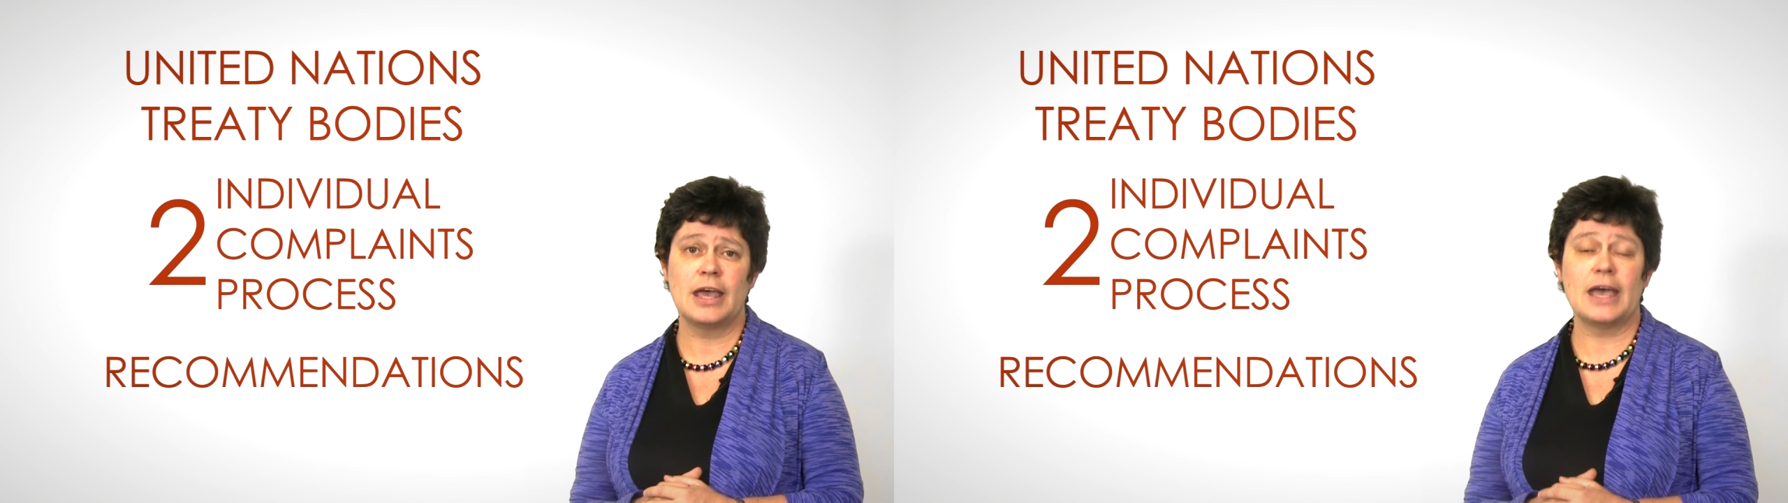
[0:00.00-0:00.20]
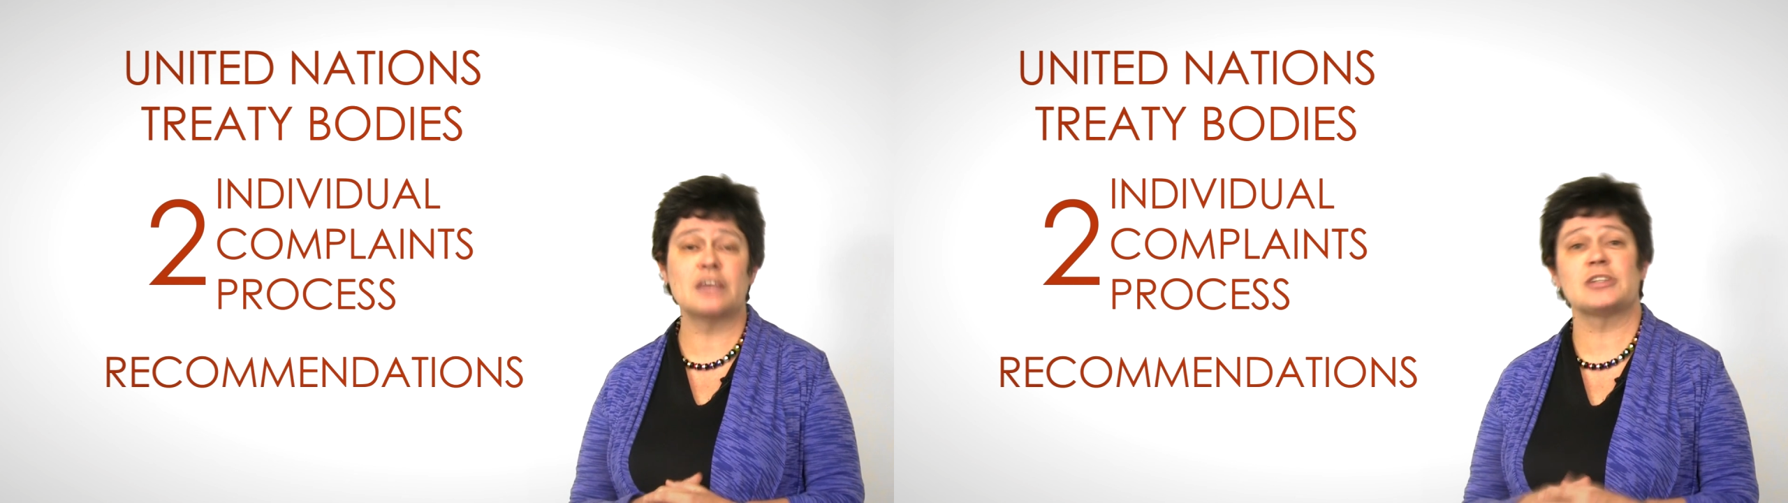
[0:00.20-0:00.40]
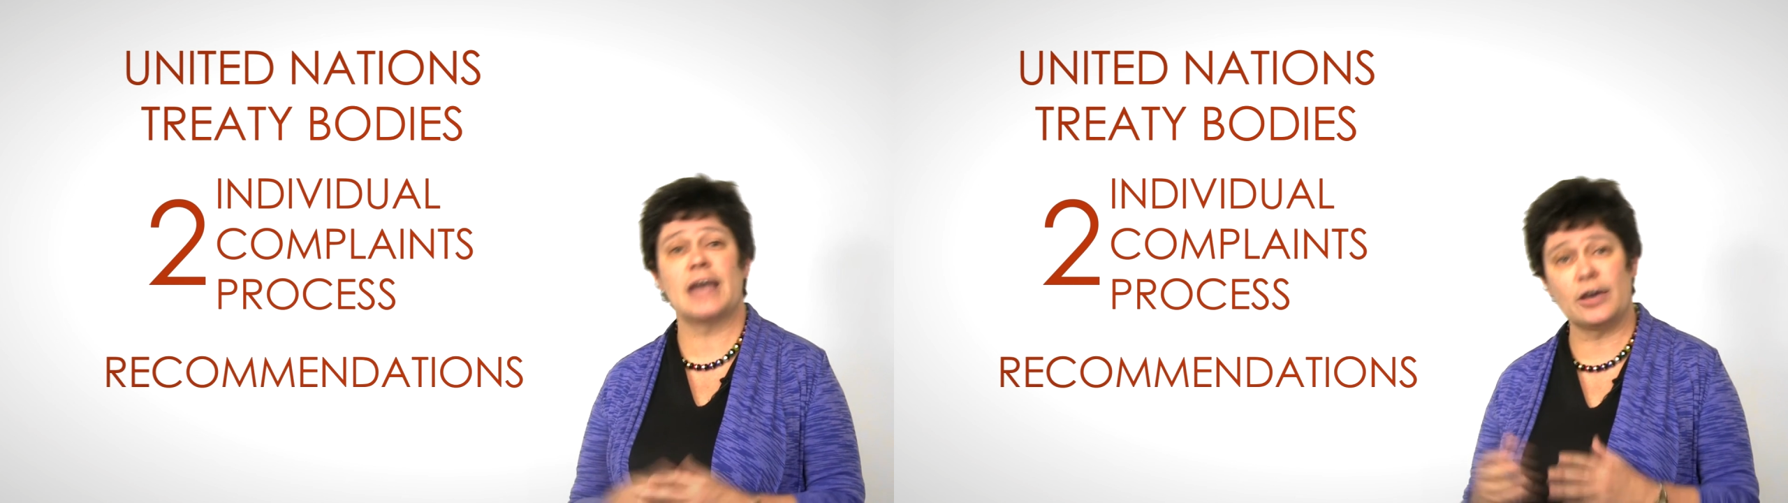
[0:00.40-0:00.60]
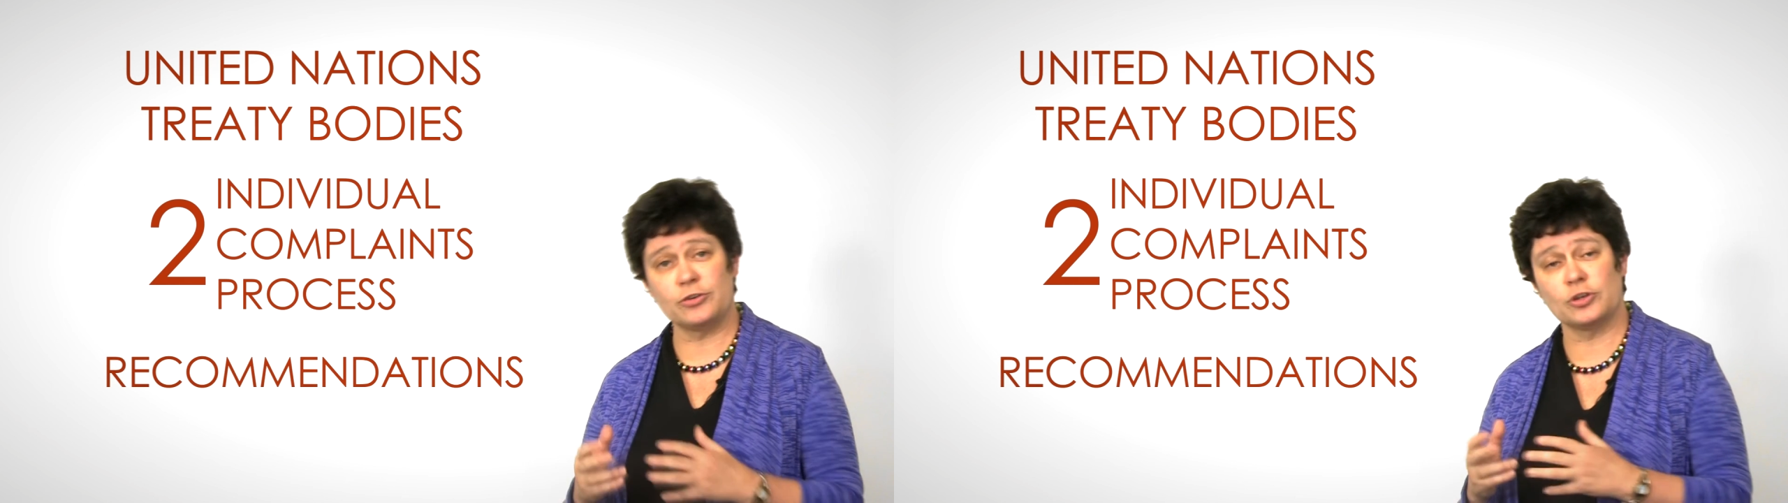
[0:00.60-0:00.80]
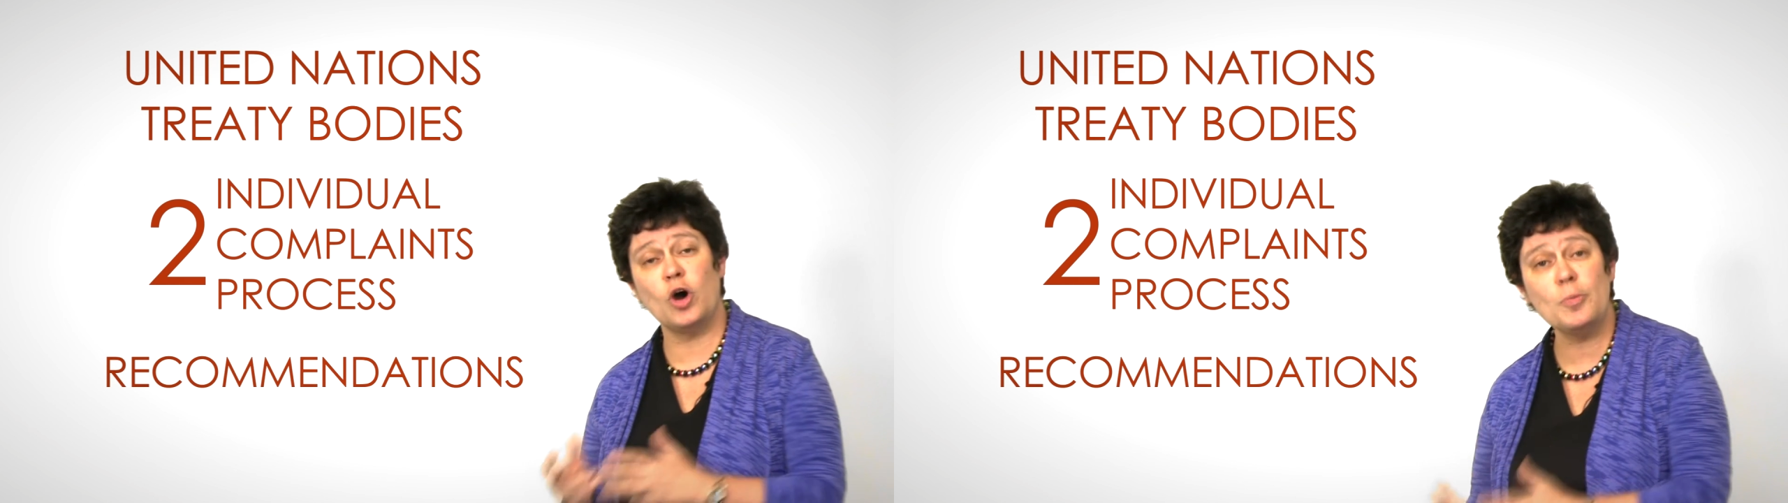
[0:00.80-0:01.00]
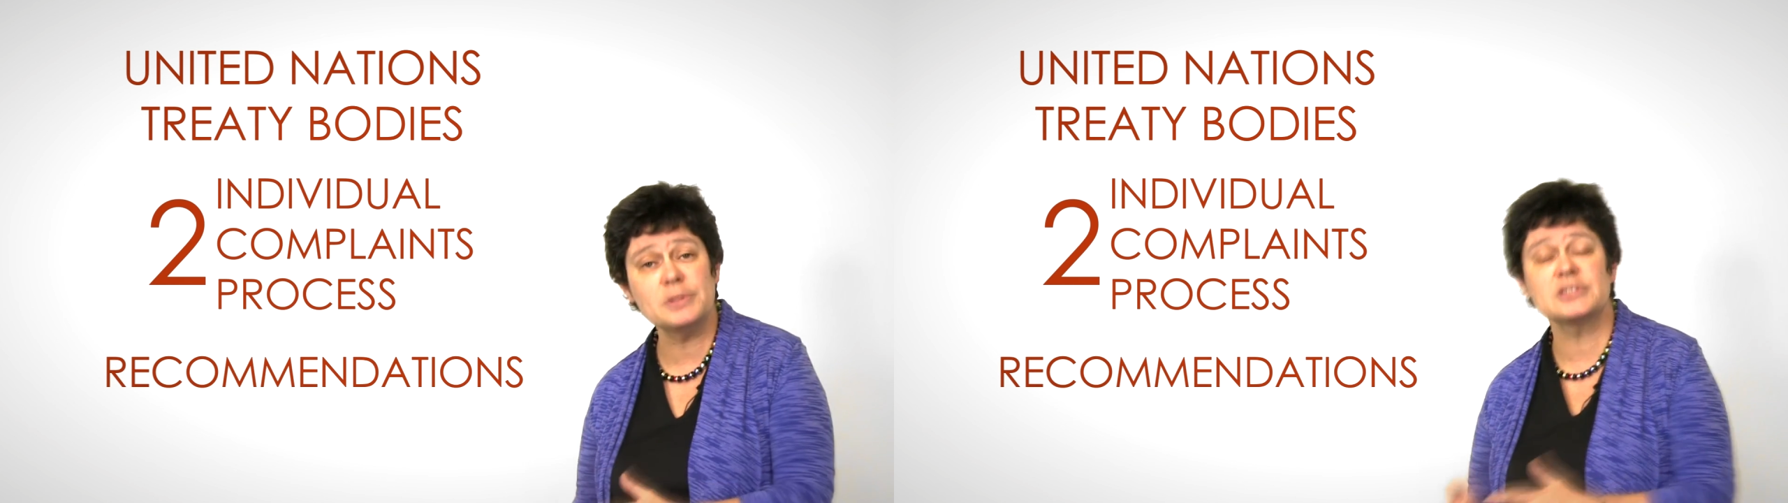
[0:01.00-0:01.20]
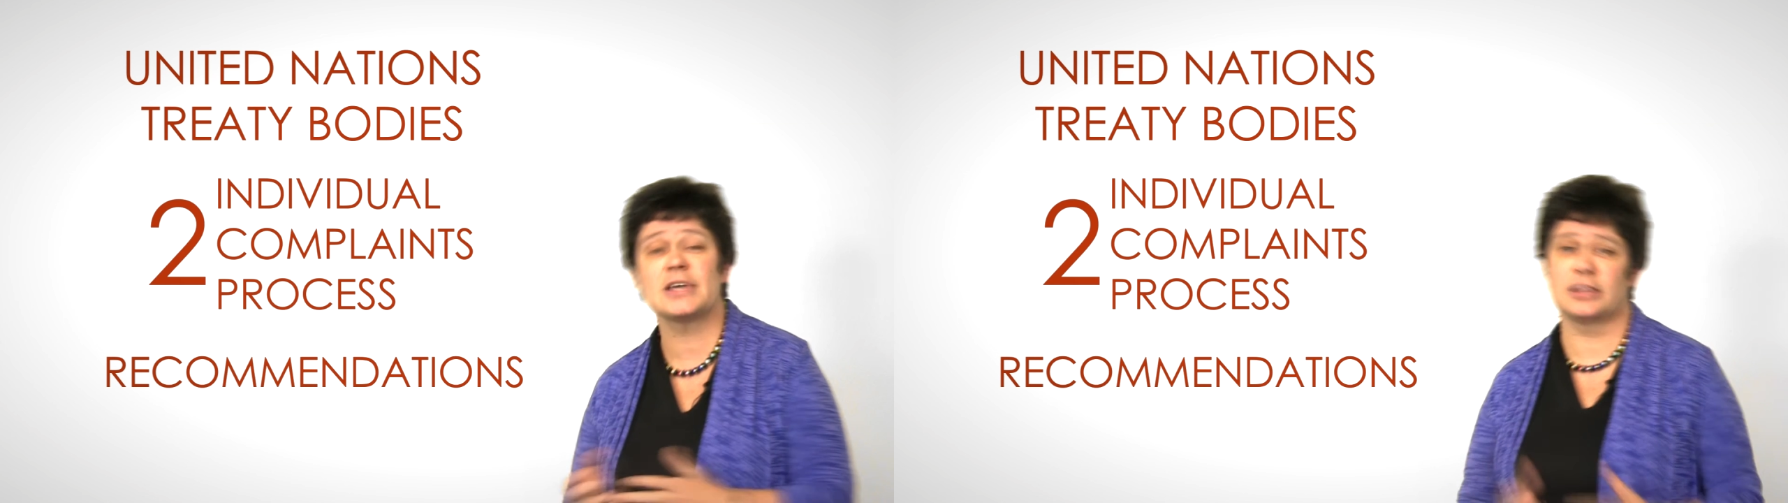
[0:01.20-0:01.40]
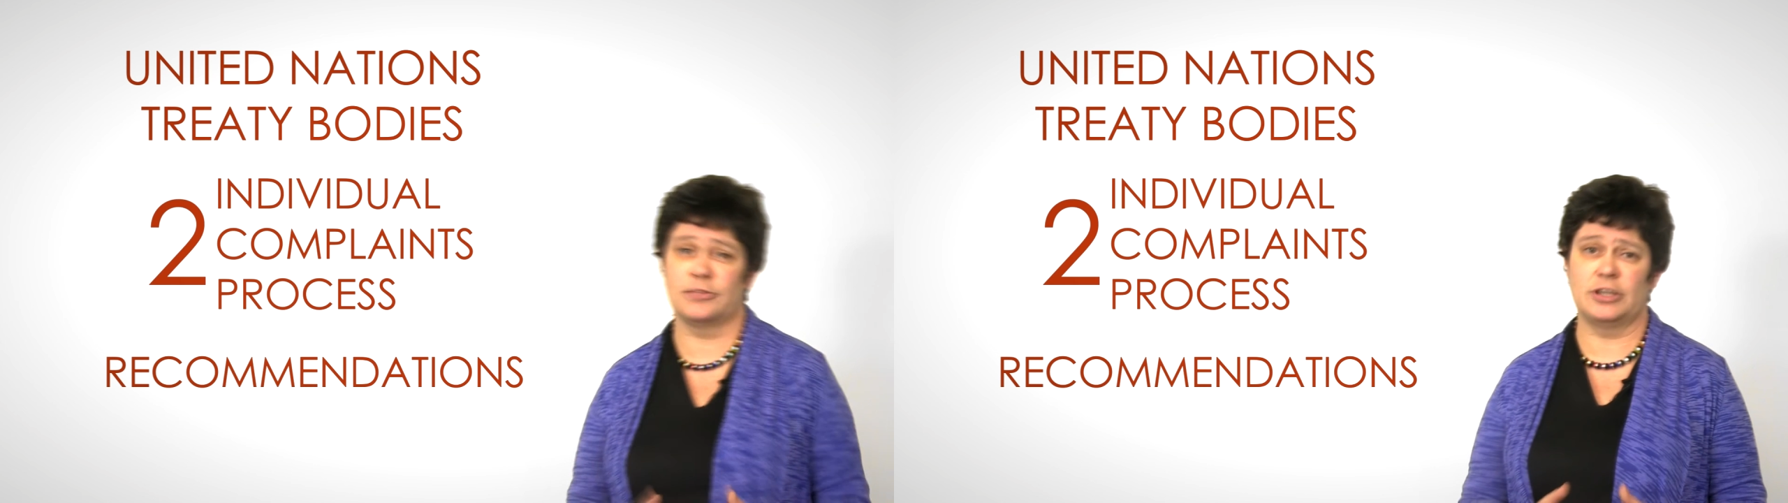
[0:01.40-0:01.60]
as to how to
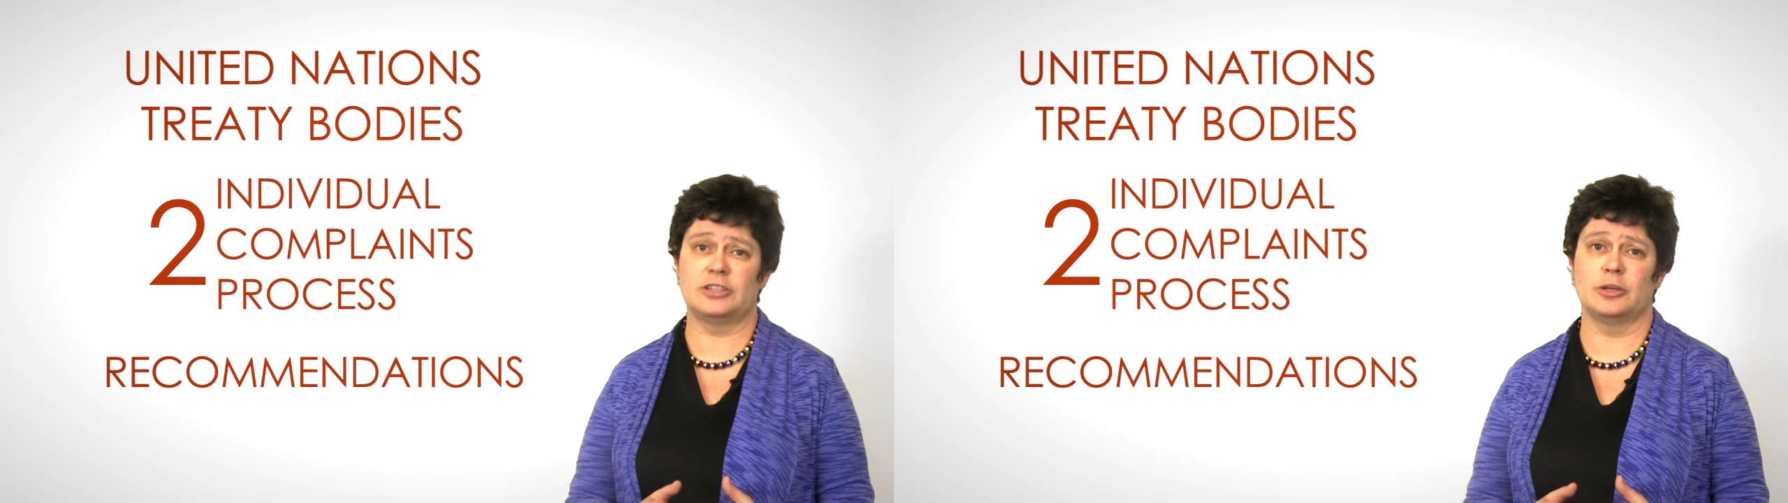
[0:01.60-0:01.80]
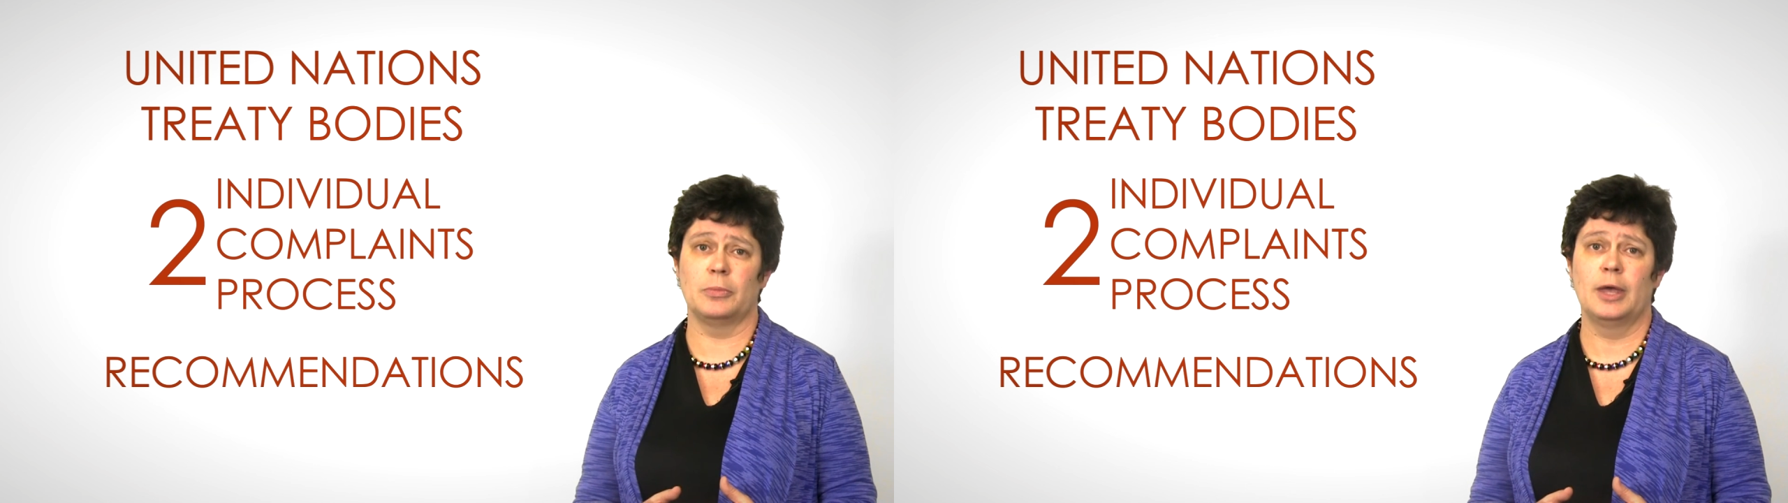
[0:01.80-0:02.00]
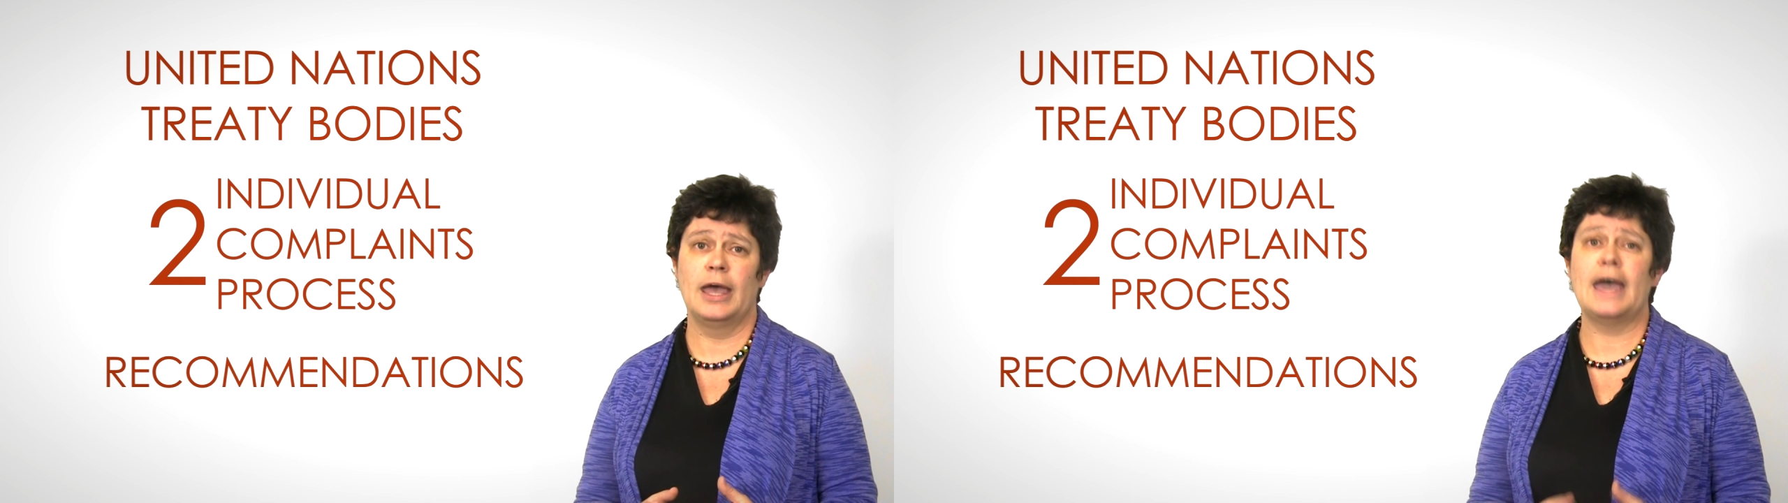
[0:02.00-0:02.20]
compensate the victim